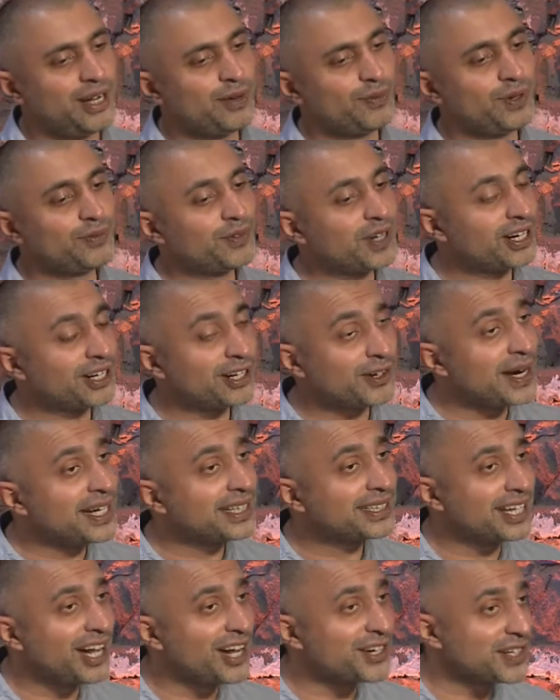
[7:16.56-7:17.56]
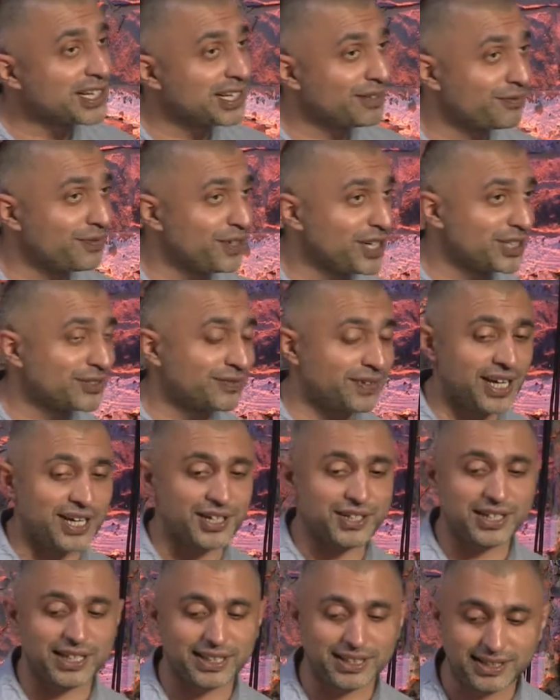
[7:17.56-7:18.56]
we've got a great Darjeeling First
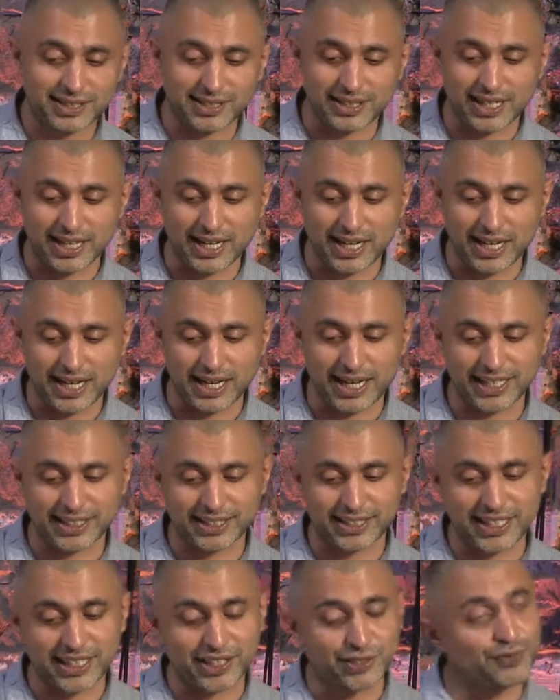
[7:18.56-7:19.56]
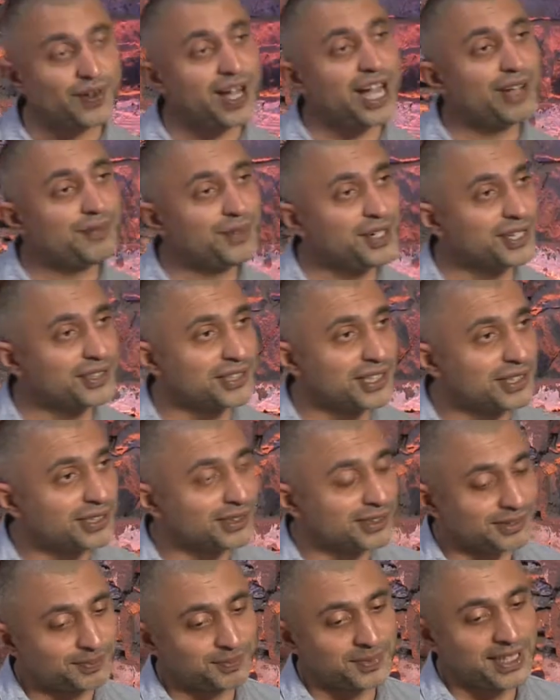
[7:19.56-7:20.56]
Flush. It's, uh, it's, it's five years
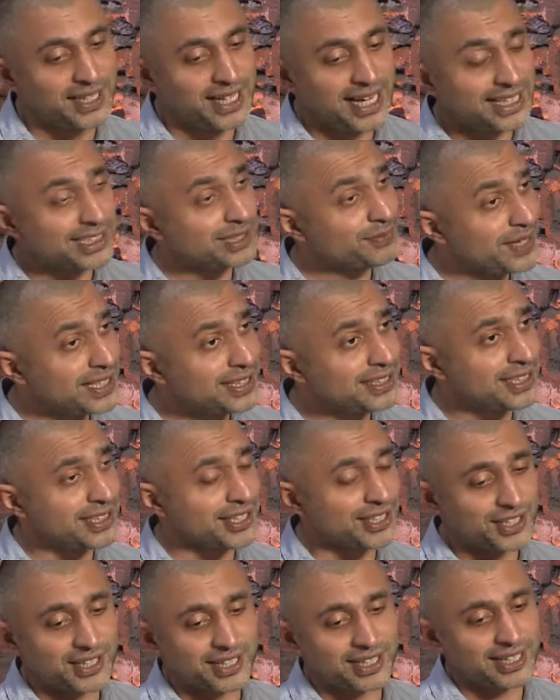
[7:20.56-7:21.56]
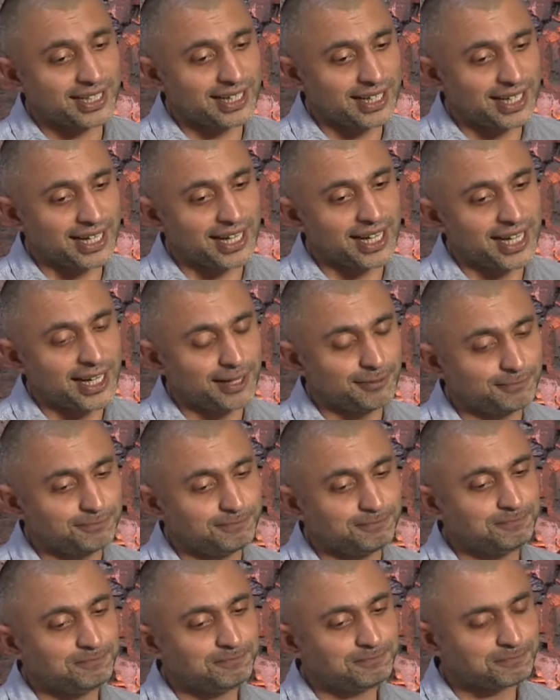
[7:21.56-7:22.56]
old. It's a vintage.
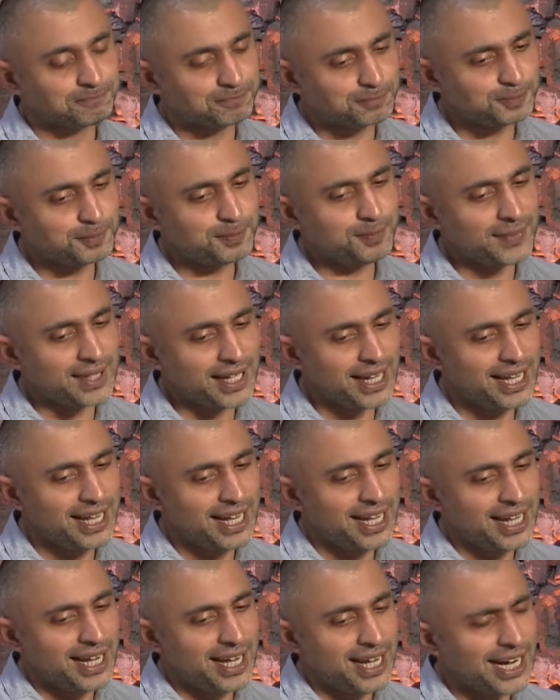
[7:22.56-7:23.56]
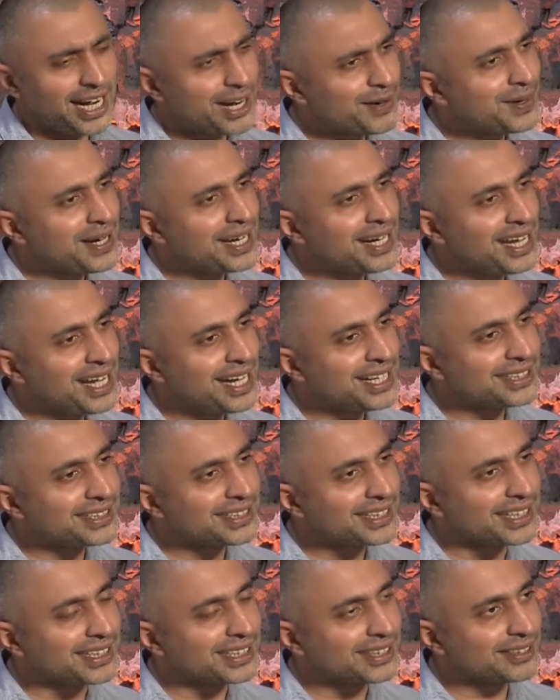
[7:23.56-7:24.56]
Um, and I
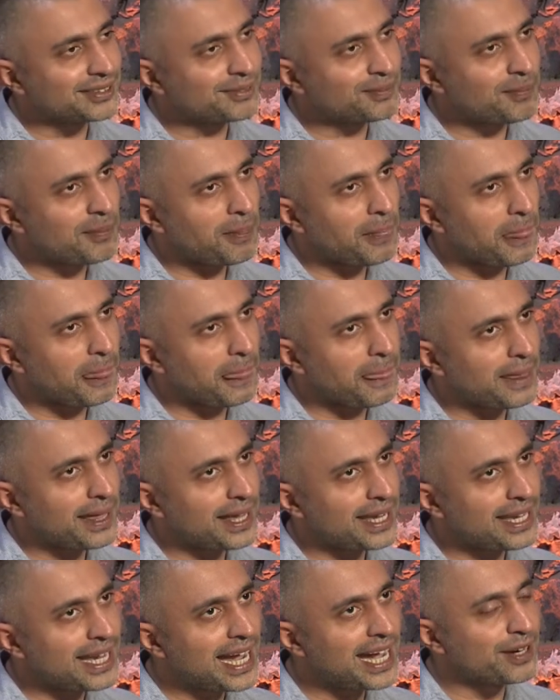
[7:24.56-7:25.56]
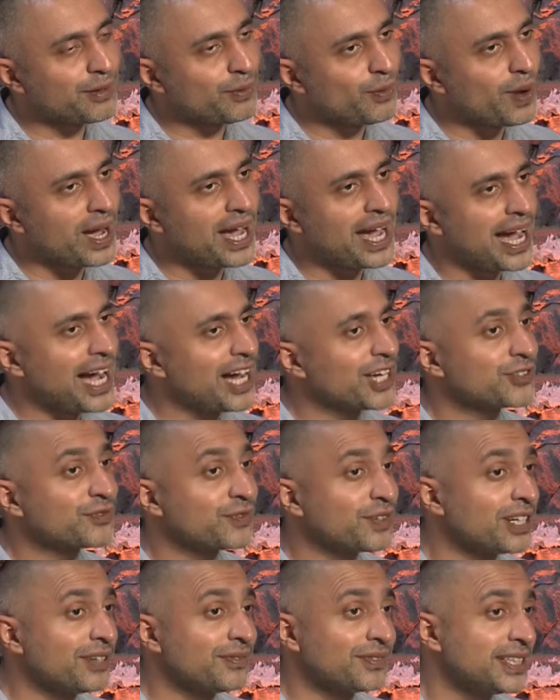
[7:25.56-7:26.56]
realized that he had a warehouse
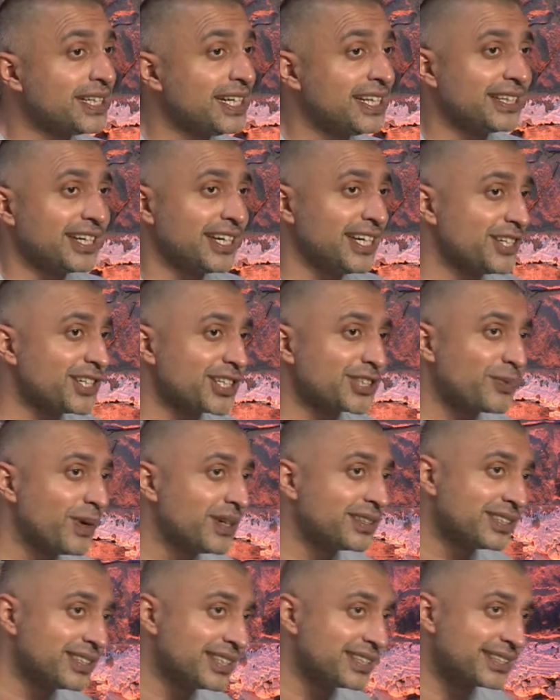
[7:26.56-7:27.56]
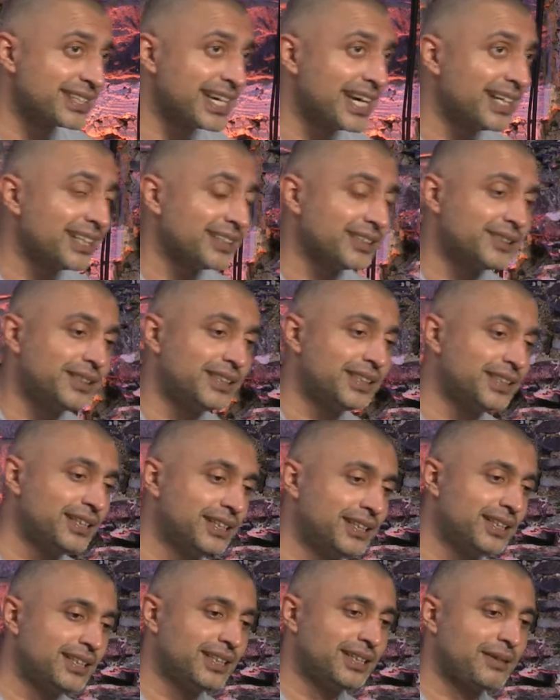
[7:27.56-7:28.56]
full of tea that he just wanted to sell.
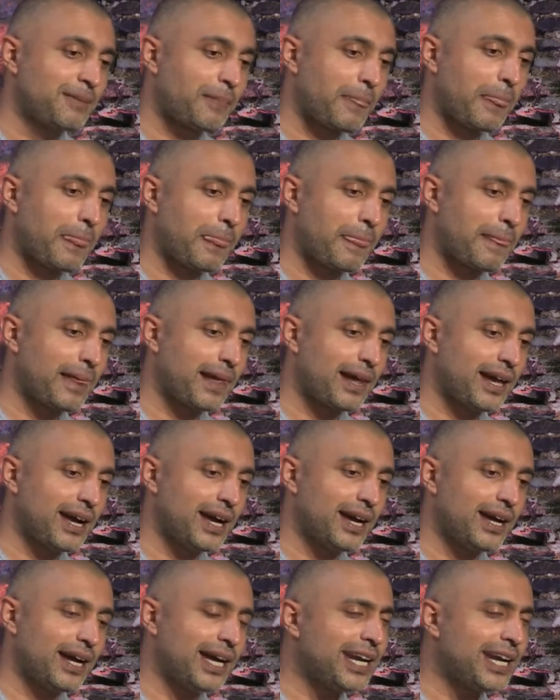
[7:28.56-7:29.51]
Uh,